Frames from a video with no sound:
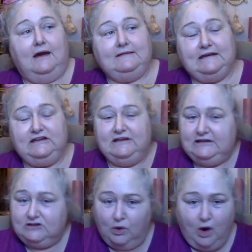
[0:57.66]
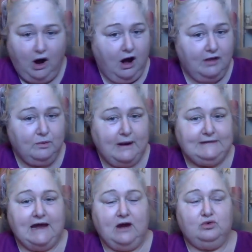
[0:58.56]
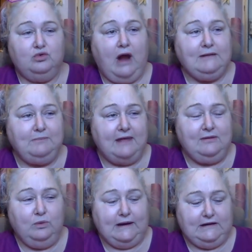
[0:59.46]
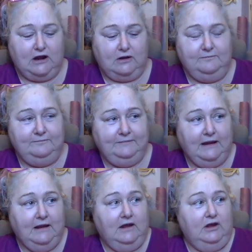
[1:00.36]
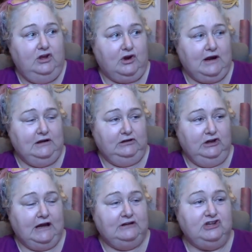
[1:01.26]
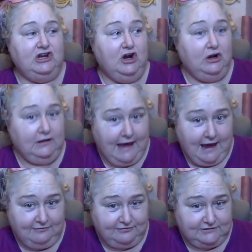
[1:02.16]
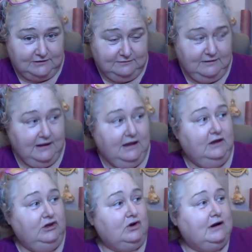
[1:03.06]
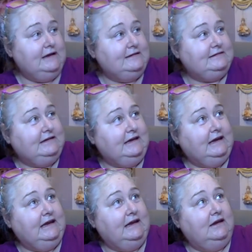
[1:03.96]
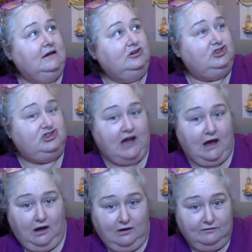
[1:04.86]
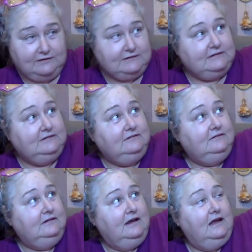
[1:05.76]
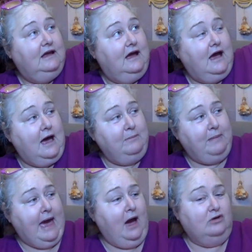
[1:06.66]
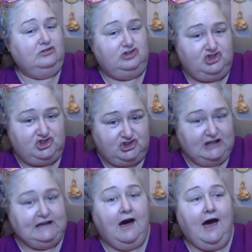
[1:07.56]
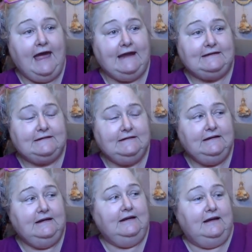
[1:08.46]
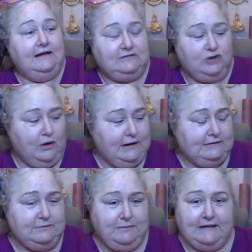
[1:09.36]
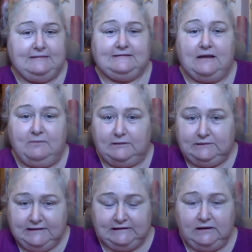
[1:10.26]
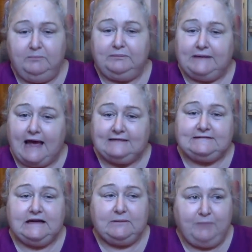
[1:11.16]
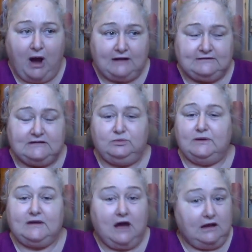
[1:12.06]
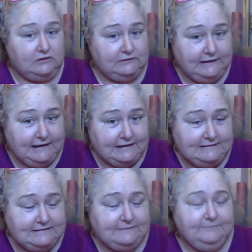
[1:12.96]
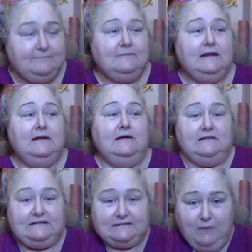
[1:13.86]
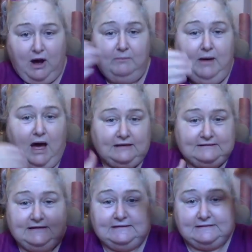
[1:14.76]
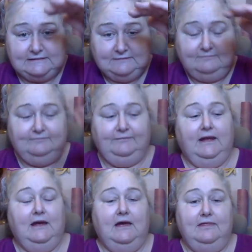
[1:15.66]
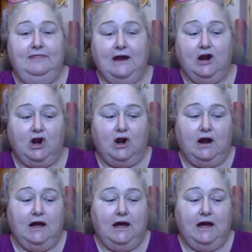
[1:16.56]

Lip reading: He said, you need to go all the way down right by the window. You're going to look to your left. You're to see shelves. About chin height is going to be some little plastic boxes with colored lids, small boxes. They're